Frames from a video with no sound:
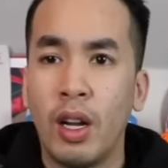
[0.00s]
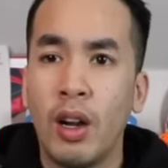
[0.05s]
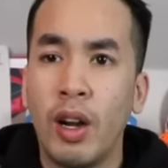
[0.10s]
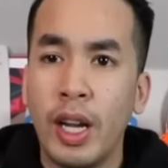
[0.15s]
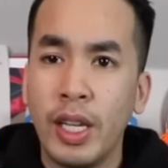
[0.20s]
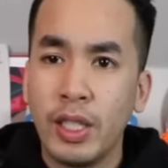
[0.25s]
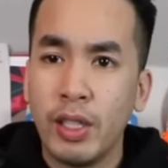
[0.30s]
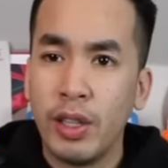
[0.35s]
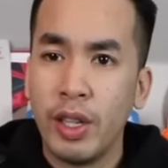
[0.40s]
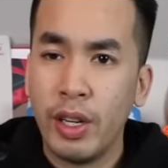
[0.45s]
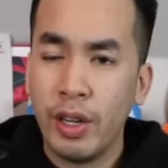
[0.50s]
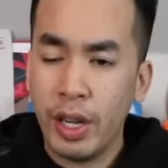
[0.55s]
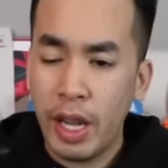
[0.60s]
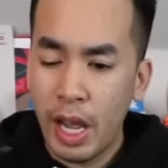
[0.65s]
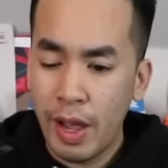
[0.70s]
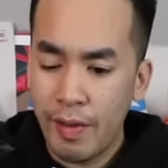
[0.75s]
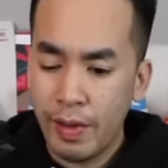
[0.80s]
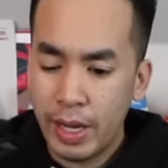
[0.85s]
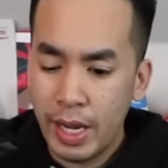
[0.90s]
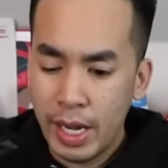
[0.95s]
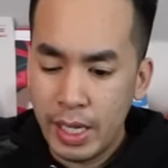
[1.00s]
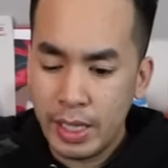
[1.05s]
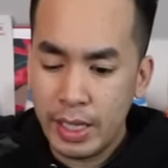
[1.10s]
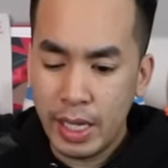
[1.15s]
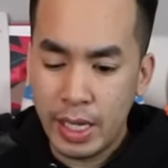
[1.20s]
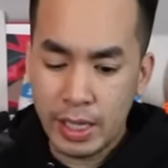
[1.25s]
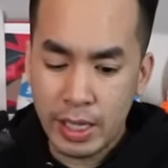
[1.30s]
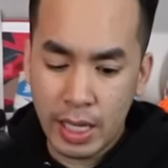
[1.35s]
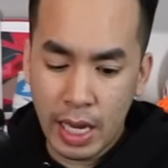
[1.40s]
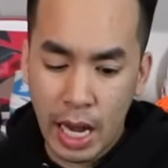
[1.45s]
all right, so there you have it, guys.
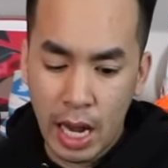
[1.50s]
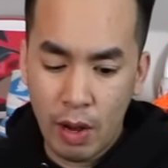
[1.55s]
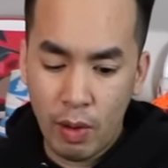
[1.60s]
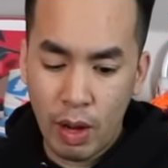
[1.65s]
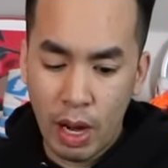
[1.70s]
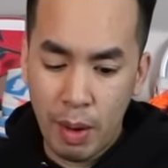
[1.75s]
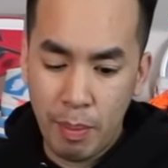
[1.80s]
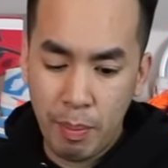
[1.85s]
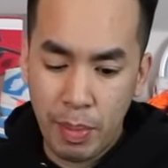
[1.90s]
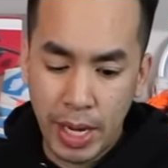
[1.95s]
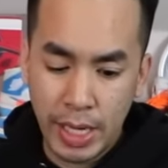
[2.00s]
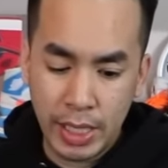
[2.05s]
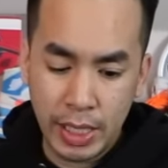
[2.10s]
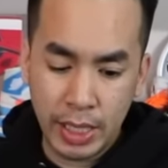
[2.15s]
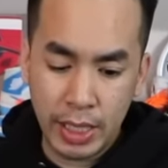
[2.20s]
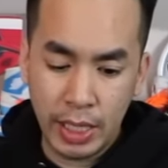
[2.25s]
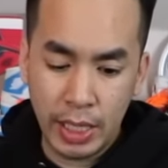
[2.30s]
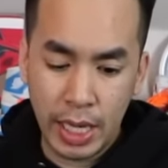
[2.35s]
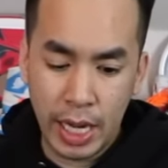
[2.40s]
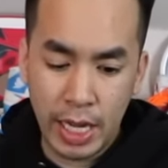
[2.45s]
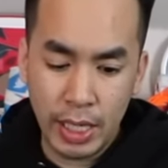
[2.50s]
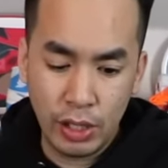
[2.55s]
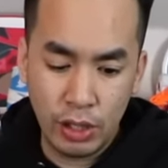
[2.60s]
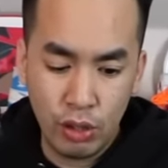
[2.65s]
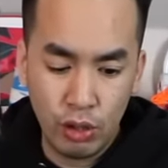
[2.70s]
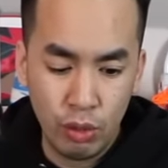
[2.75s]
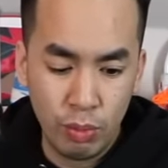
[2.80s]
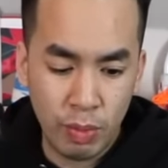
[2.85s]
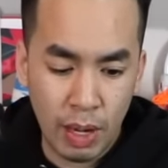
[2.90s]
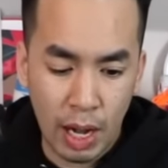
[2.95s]
That's how I
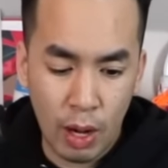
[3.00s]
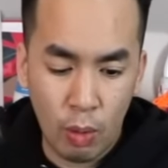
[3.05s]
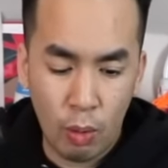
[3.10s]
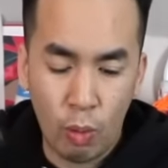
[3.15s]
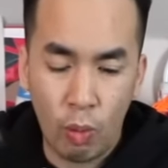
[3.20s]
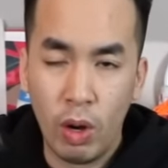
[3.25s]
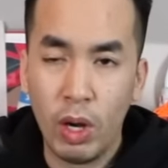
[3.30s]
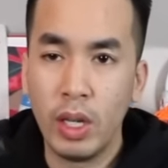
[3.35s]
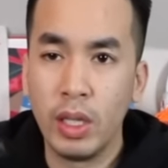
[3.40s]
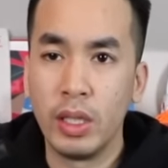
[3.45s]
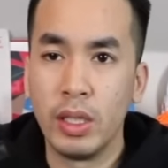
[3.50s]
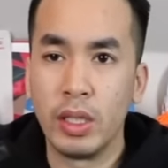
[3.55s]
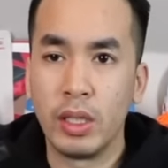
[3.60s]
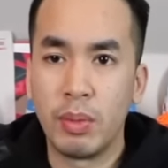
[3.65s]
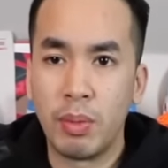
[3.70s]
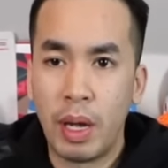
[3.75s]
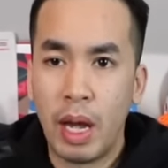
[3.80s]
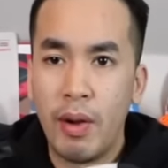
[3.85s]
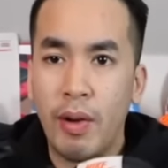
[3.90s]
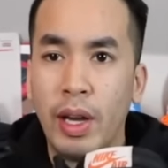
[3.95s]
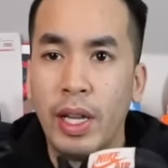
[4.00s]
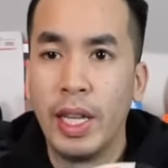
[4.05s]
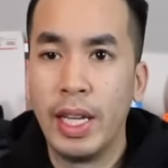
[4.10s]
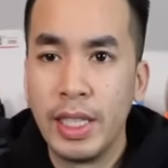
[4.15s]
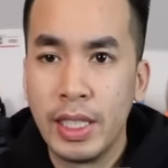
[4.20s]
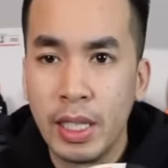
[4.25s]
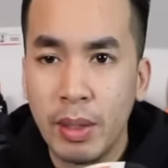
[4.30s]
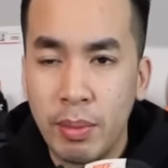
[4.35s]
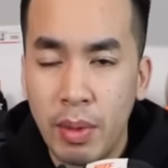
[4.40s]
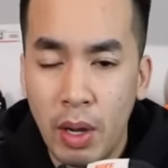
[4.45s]
do my ones, how I
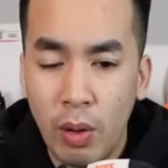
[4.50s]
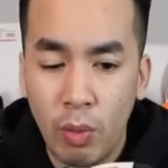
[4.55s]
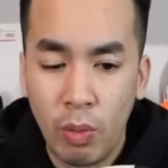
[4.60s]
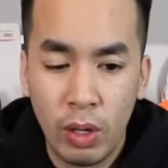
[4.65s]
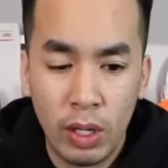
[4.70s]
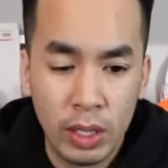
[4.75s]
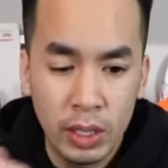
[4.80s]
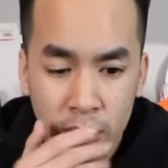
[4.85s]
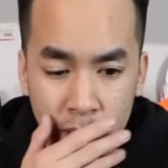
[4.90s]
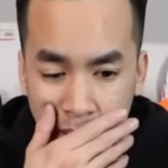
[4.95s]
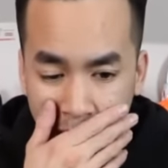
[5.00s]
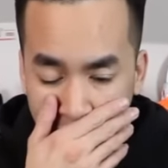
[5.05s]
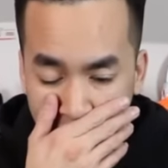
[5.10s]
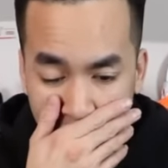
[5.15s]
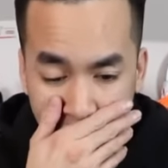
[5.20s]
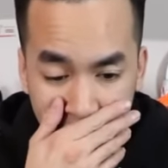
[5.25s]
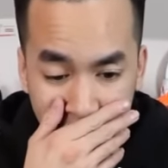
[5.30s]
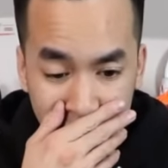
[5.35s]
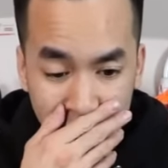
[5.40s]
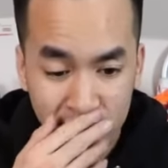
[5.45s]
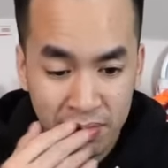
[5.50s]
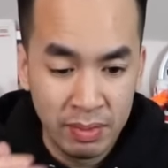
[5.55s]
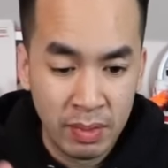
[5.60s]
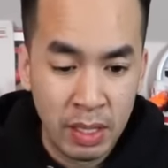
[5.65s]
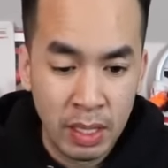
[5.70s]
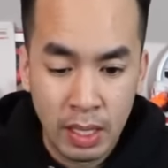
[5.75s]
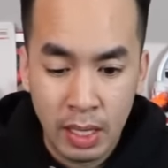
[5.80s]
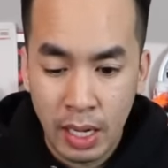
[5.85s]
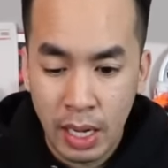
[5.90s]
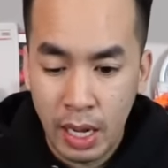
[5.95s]
lace up my ones.
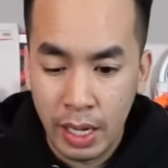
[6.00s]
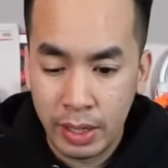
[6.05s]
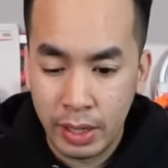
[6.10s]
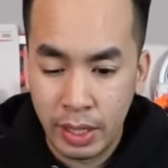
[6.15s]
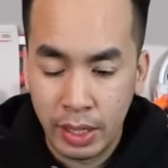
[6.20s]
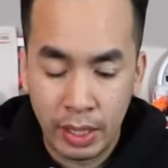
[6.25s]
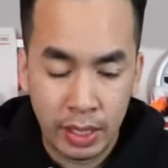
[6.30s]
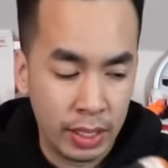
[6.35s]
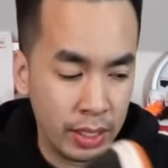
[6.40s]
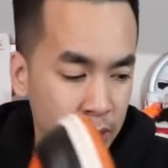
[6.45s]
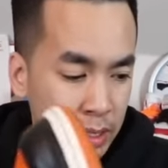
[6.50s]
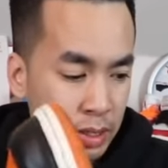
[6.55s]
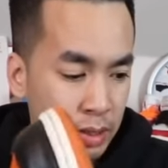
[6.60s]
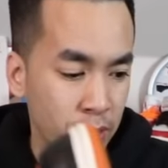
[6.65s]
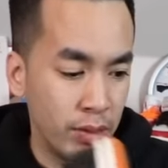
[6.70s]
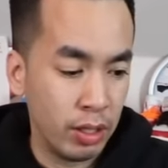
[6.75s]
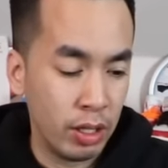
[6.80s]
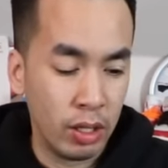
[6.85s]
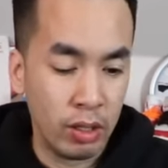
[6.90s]
I think it's, you